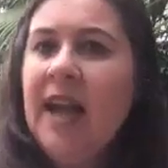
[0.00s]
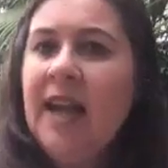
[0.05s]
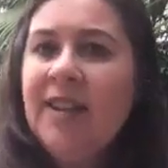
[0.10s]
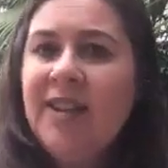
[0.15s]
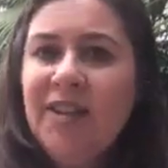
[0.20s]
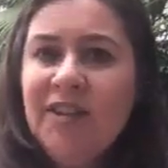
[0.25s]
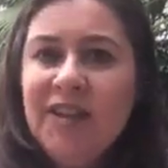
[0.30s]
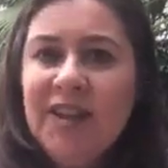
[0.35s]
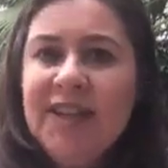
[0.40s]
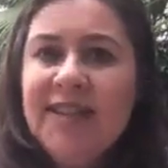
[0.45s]

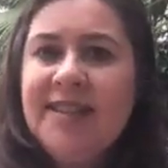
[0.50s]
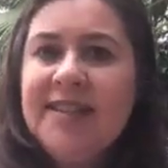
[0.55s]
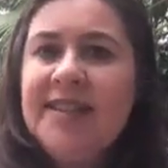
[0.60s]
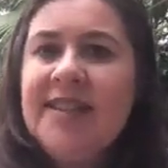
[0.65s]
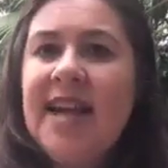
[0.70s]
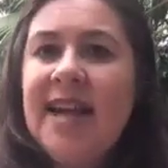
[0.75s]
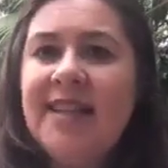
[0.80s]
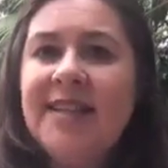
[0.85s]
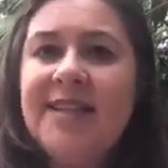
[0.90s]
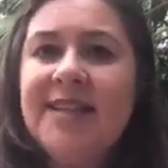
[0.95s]
You know, it's
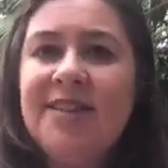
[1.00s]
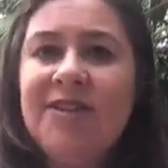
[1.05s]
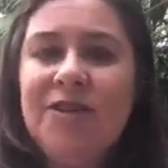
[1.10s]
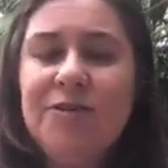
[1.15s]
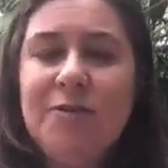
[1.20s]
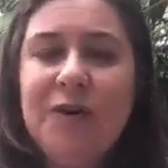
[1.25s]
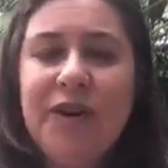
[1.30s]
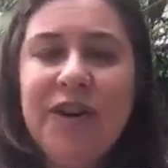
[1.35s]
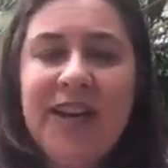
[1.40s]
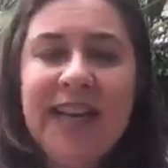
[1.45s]
that
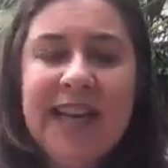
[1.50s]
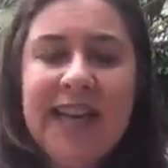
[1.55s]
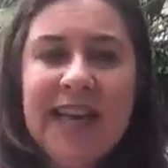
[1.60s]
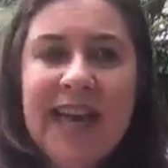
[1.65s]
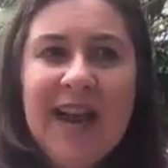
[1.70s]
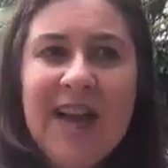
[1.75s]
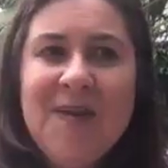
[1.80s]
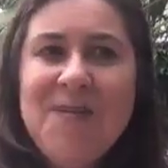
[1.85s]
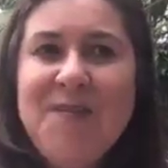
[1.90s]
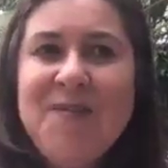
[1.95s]
ceremony.
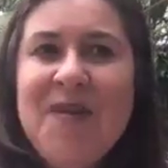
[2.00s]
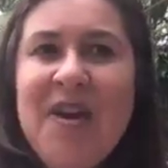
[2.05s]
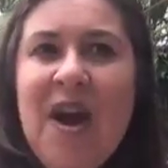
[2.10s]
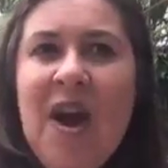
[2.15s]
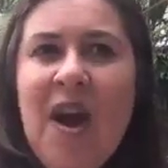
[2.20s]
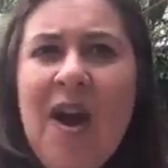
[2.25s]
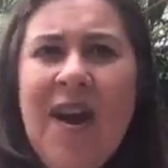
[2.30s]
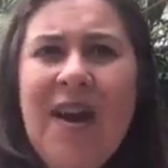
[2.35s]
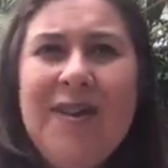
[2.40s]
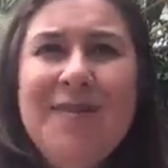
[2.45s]
I
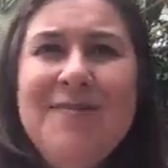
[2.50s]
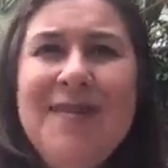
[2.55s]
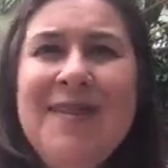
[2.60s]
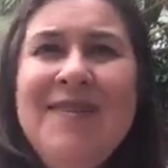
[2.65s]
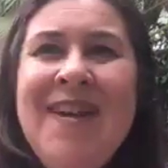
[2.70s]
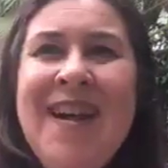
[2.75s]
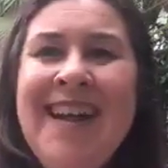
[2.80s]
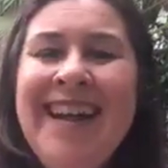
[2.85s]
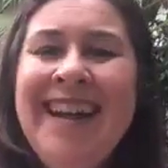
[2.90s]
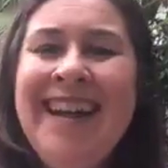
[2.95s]

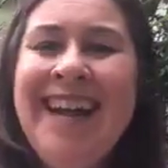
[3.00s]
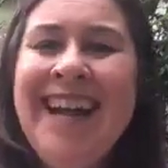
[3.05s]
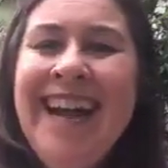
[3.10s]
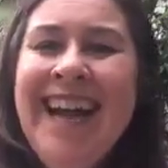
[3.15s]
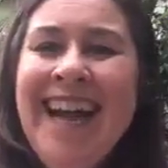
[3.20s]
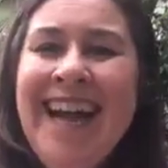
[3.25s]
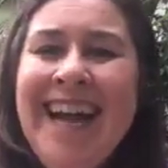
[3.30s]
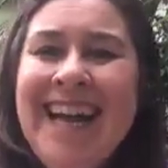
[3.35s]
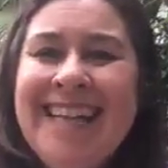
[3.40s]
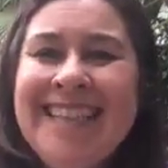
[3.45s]
remember
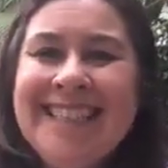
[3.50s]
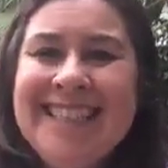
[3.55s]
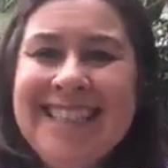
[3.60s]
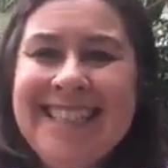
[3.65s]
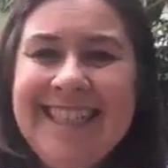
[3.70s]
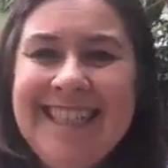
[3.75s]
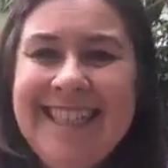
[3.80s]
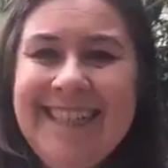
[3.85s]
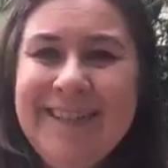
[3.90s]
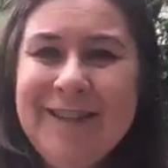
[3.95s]

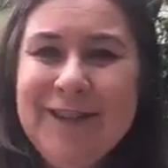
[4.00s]
actually,